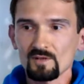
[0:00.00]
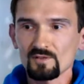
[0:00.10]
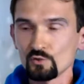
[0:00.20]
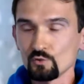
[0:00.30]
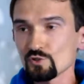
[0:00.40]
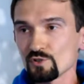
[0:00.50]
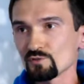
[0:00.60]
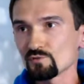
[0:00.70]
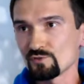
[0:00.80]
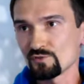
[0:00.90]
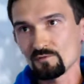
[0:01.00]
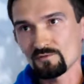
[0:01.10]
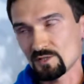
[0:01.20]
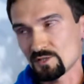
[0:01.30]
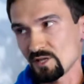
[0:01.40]
solutions to resolve
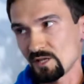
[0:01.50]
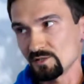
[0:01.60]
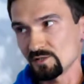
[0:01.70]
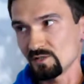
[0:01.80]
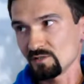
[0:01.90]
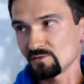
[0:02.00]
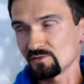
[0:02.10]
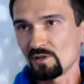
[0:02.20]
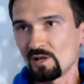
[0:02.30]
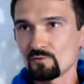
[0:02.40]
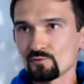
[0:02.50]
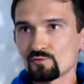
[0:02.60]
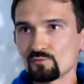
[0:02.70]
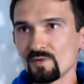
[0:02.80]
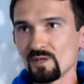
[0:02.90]
such challenge. Yeah, how
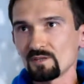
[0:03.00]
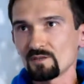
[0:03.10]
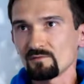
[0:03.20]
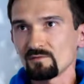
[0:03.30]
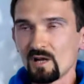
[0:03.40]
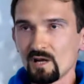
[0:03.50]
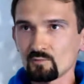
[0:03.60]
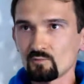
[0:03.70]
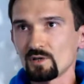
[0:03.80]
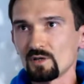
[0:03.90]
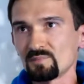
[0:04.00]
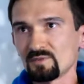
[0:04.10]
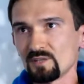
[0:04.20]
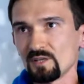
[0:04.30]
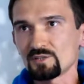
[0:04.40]
to make hardware
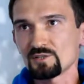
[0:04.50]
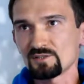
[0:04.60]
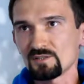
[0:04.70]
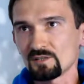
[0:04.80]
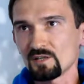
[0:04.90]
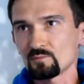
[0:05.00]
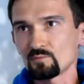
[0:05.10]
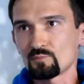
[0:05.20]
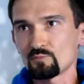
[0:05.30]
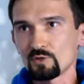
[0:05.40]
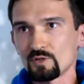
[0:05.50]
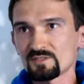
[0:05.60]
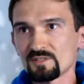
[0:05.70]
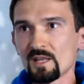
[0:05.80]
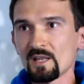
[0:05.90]
applications and hardware
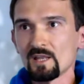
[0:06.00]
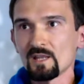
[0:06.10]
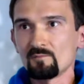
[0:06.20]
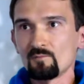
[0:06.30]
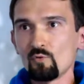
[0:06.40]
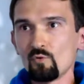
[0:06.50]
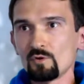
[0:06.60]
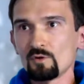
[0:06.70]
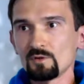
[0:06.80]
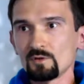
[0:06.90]
products more